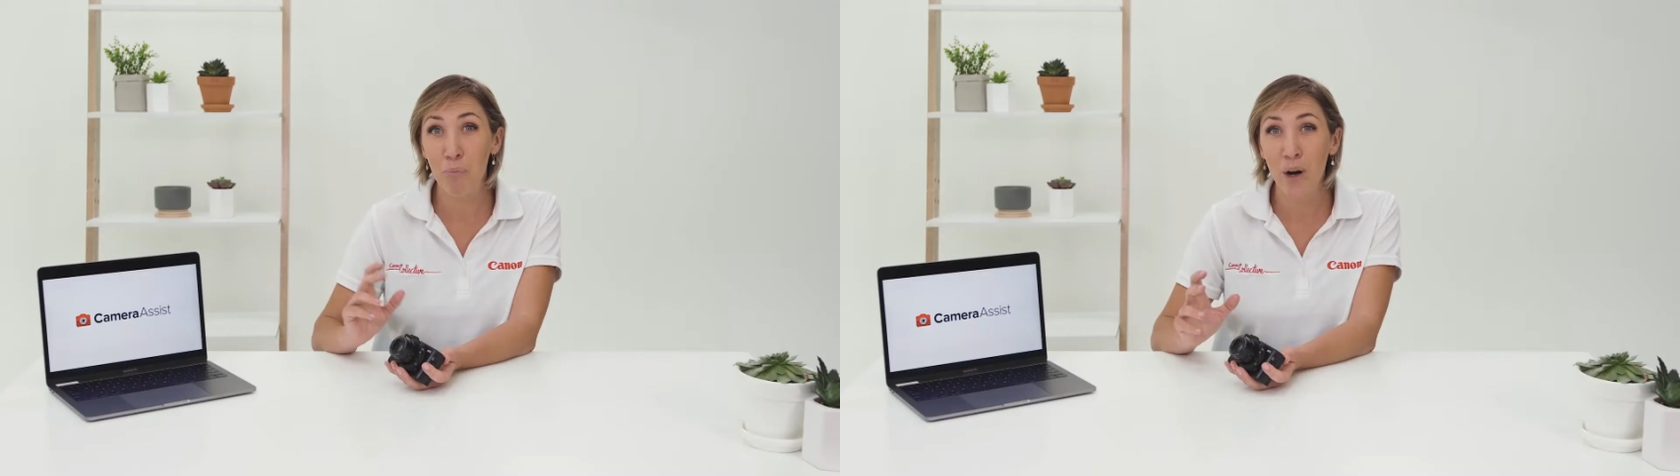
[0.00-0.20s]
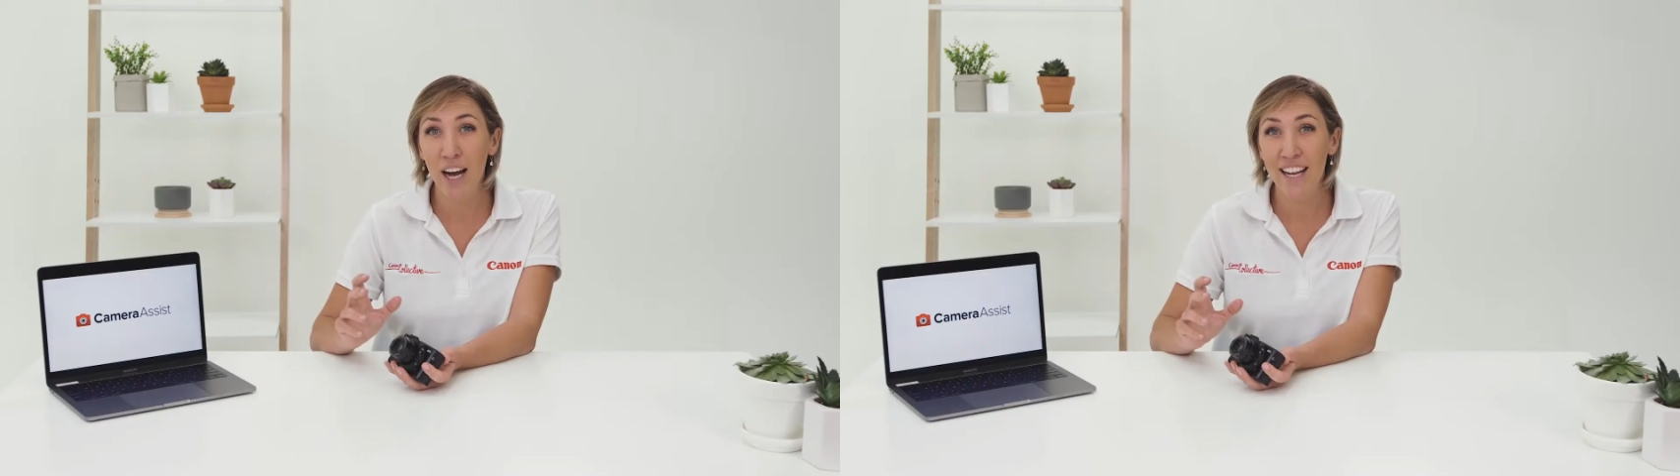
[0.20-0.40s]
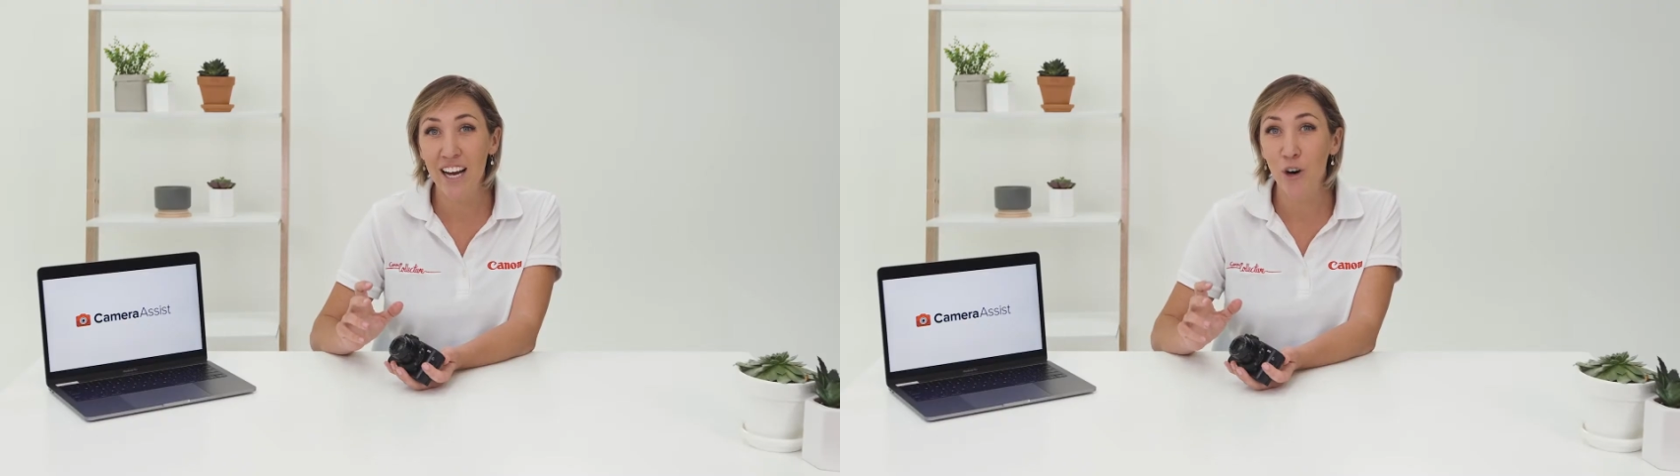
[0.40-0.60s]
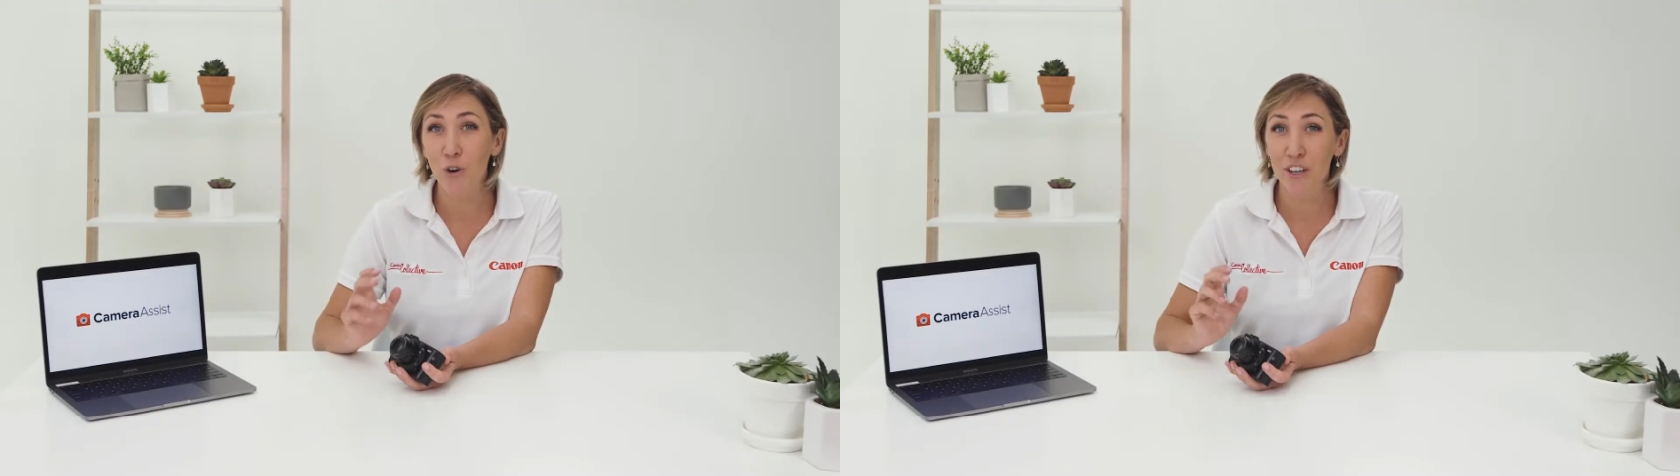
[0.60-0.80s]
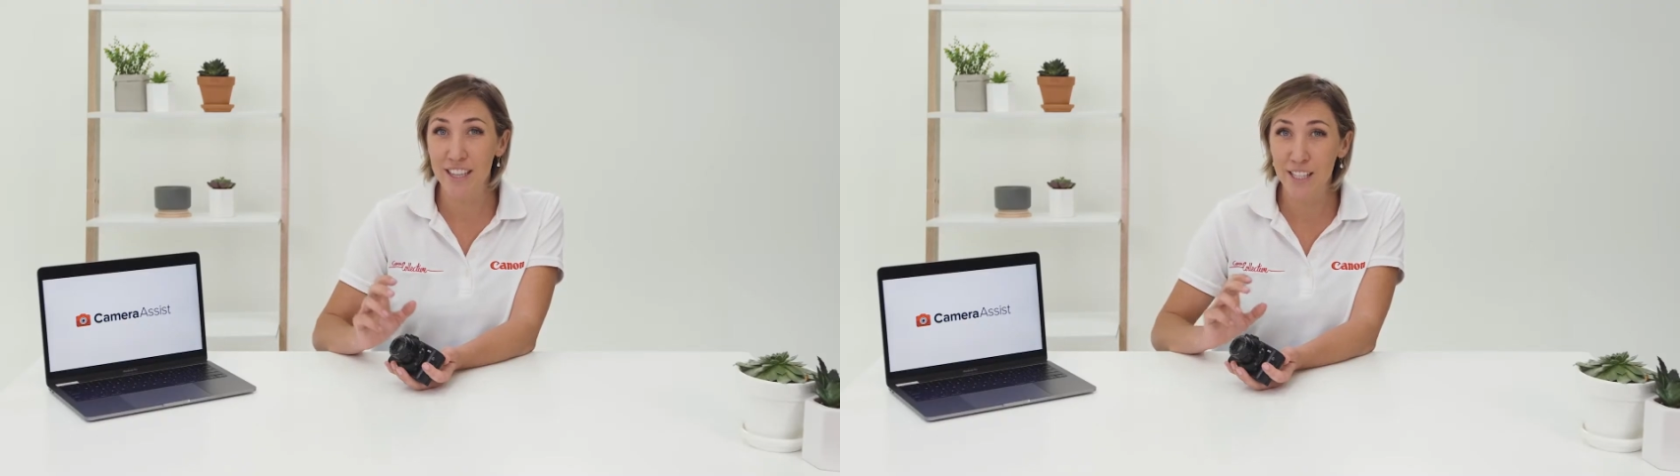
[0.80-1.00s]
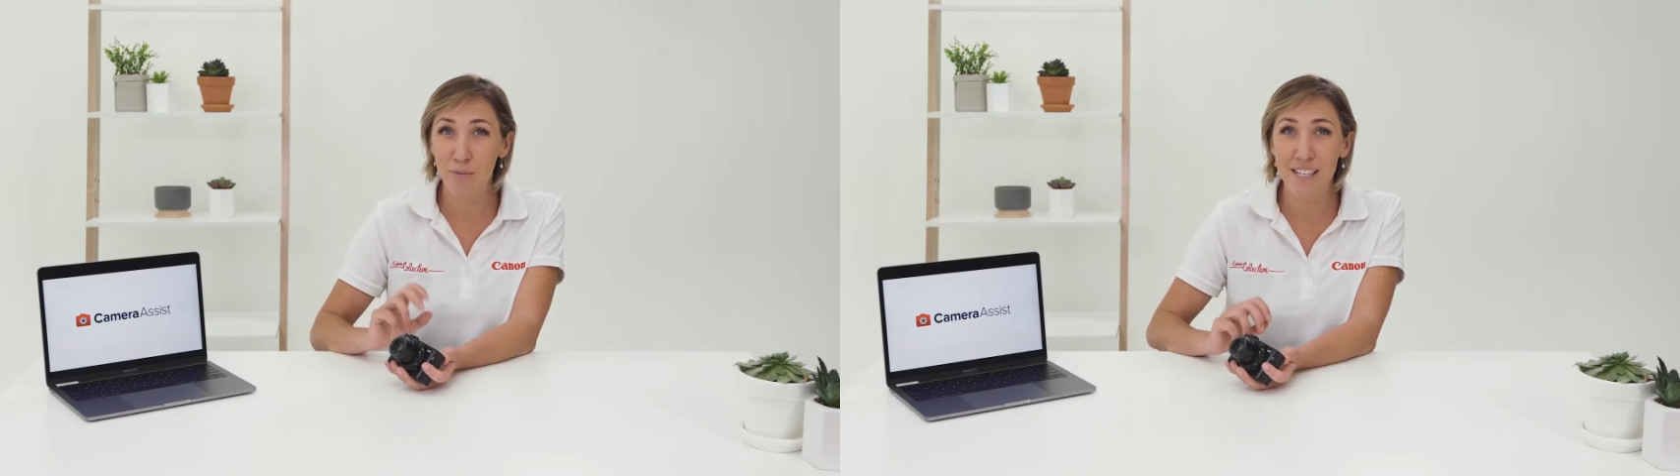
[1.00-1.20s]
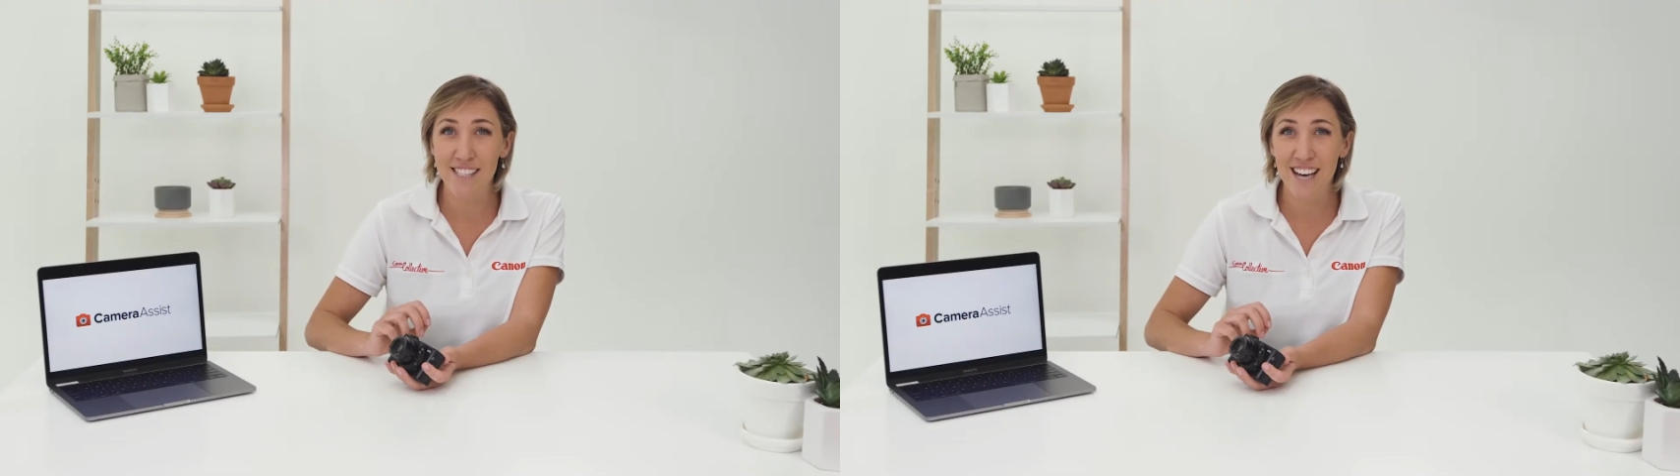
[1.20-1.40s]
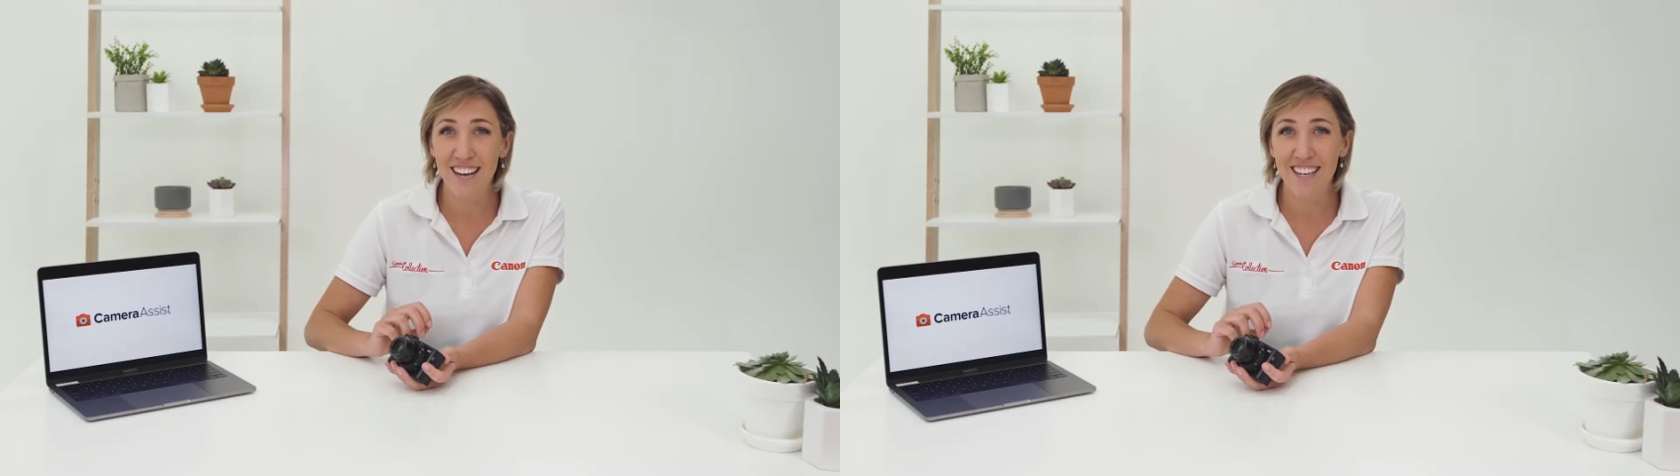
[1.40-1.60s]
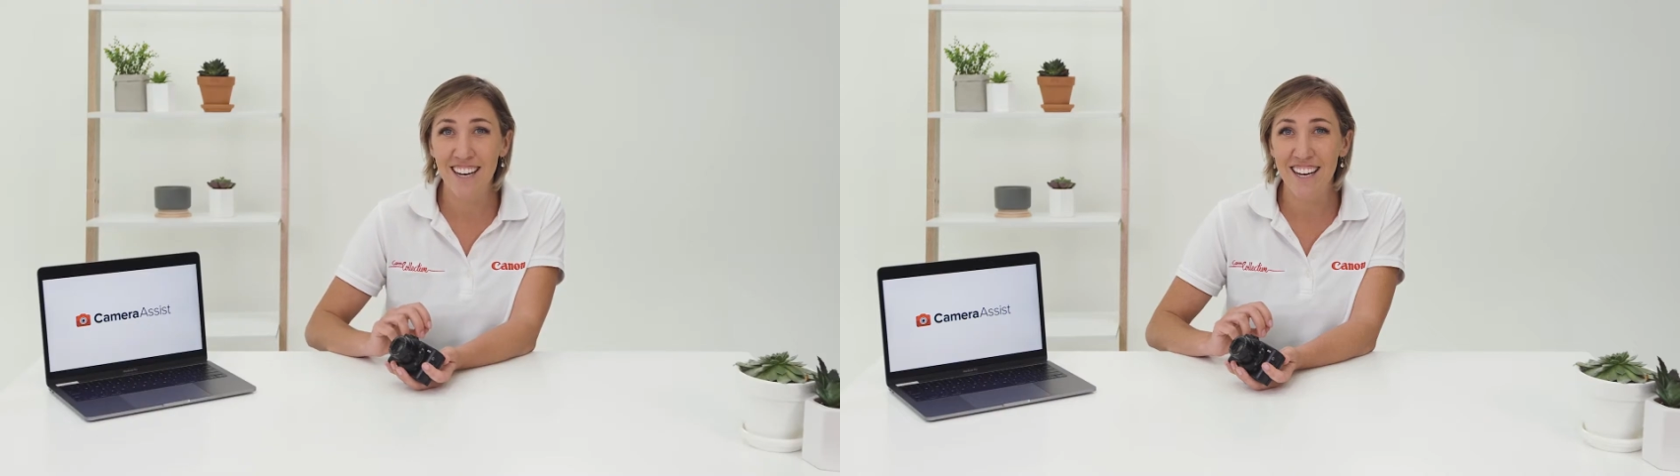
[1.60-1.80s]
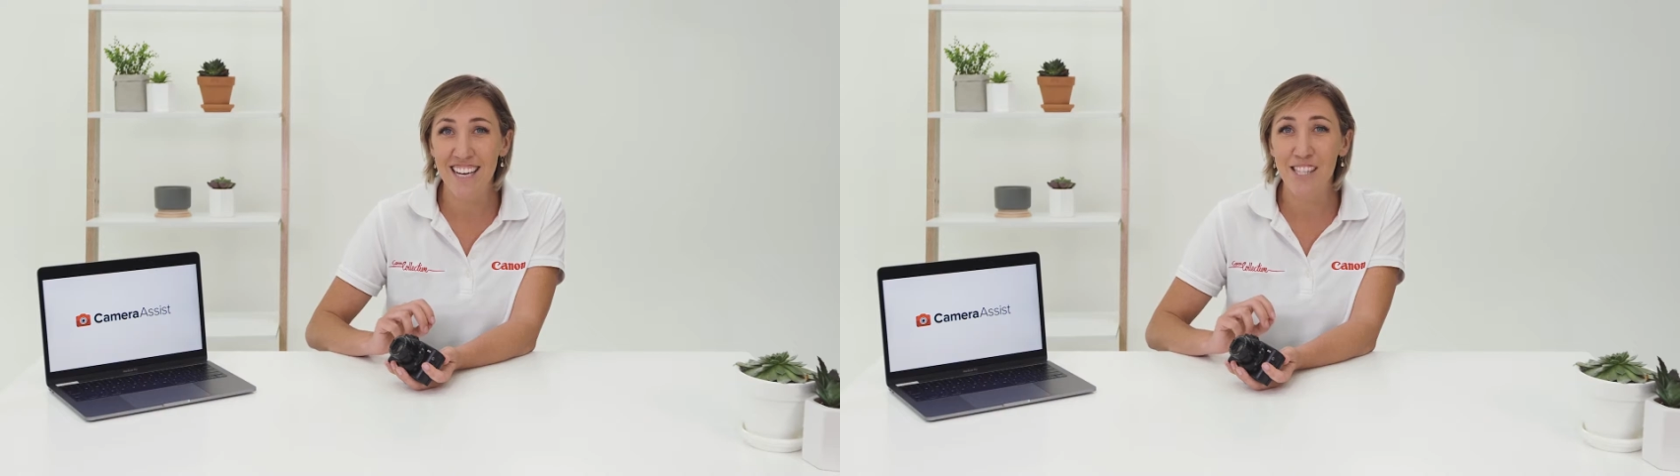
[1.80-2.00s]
brighter or a little bit darker,